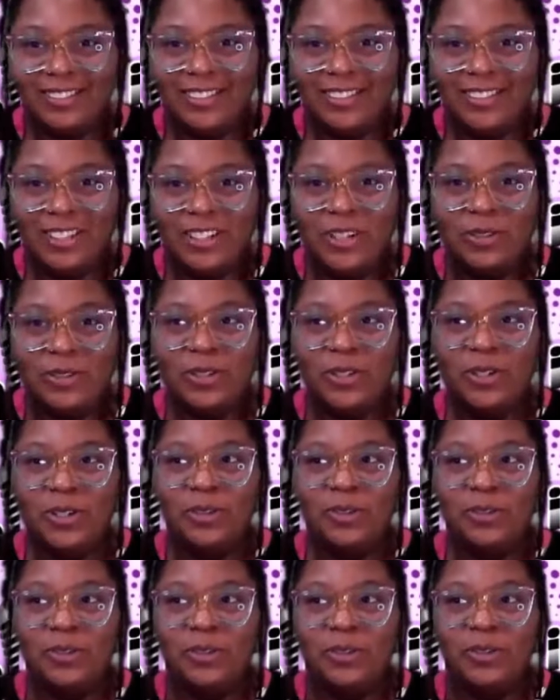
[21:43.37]
You
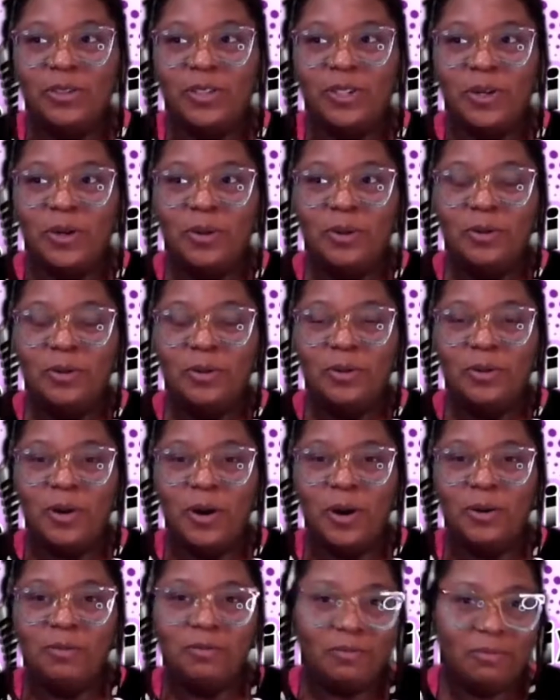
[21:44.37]
still
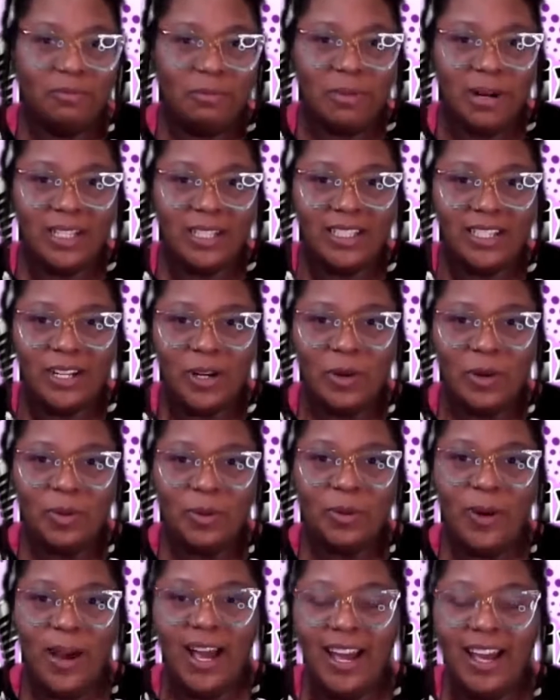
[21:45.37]
busting it open
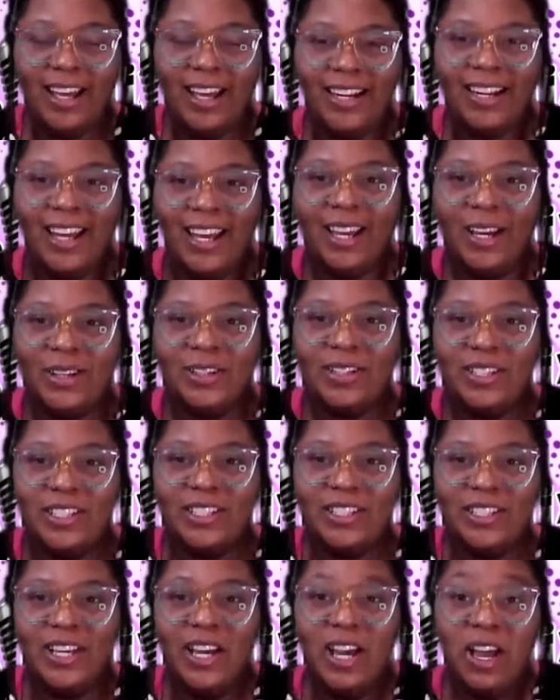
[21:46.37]
wide? Like
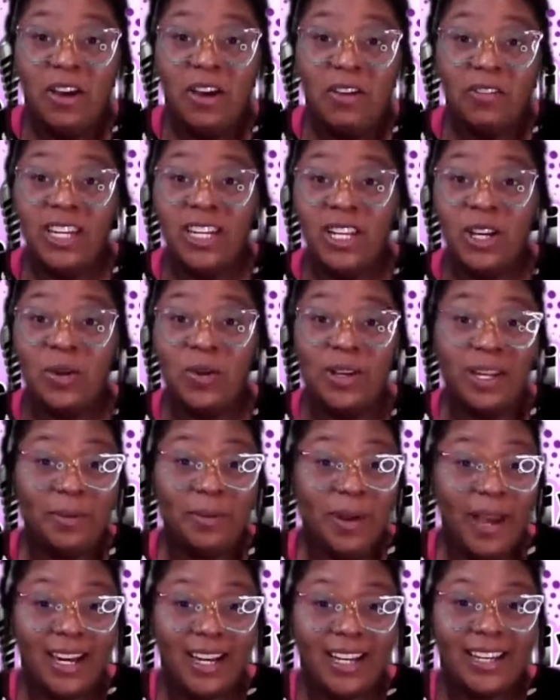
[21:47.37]
just any on
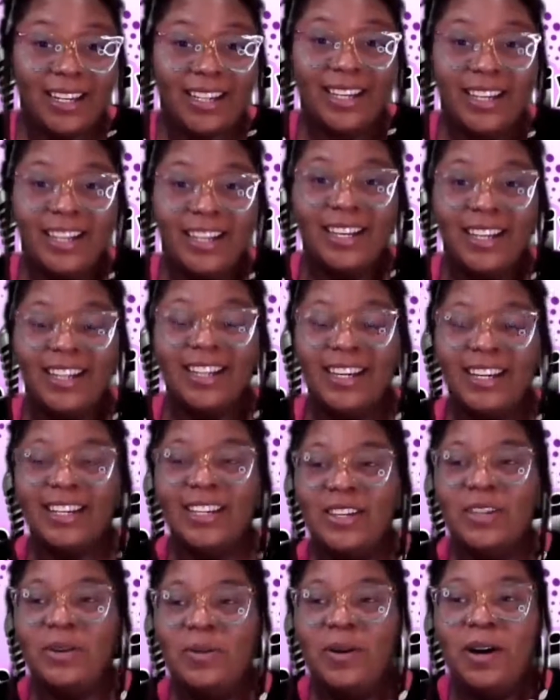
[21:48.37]
anybody?
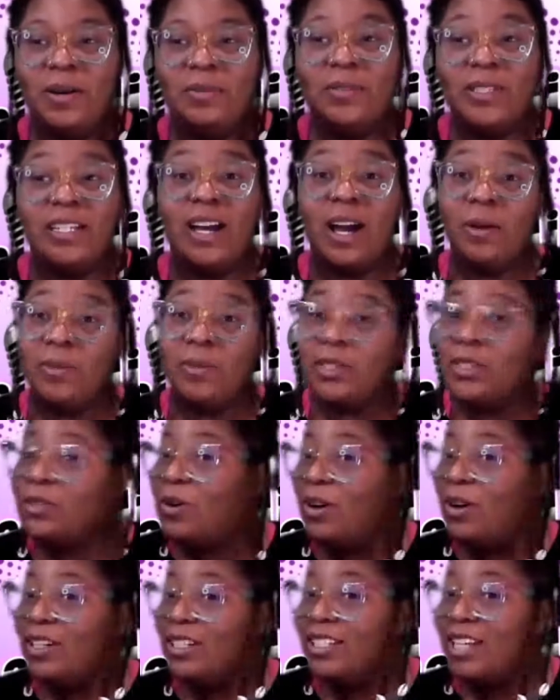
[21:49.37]
You succumbing to
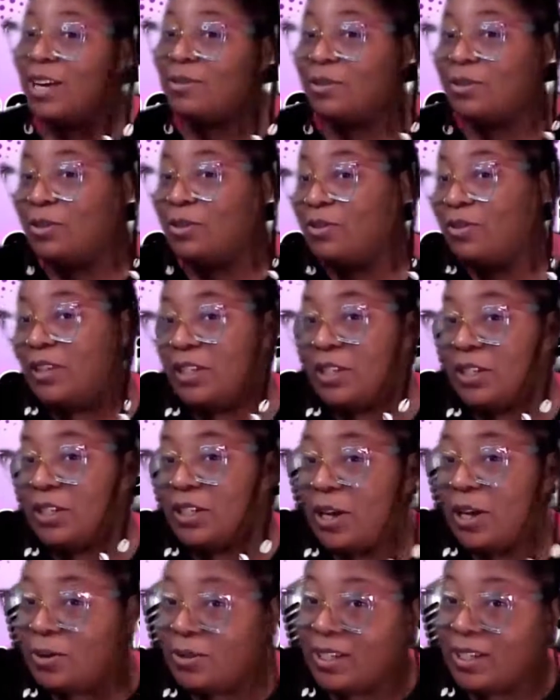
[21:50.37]
all the times when you feel a little
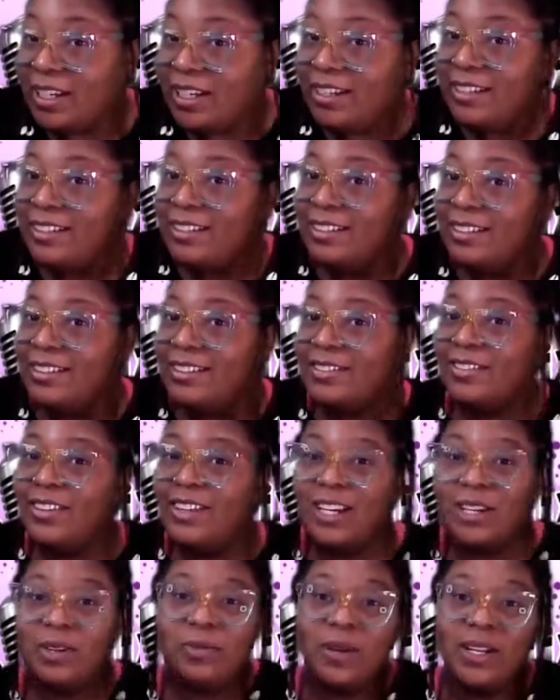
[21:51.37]
lonely, feel
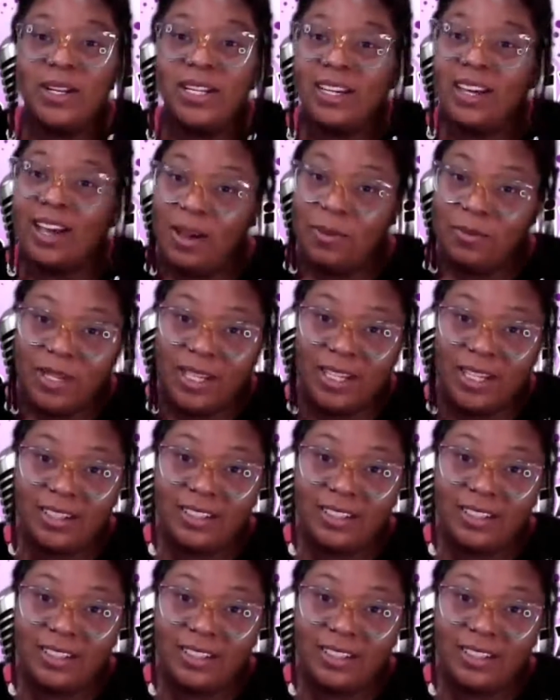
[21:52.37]
like you want a little company?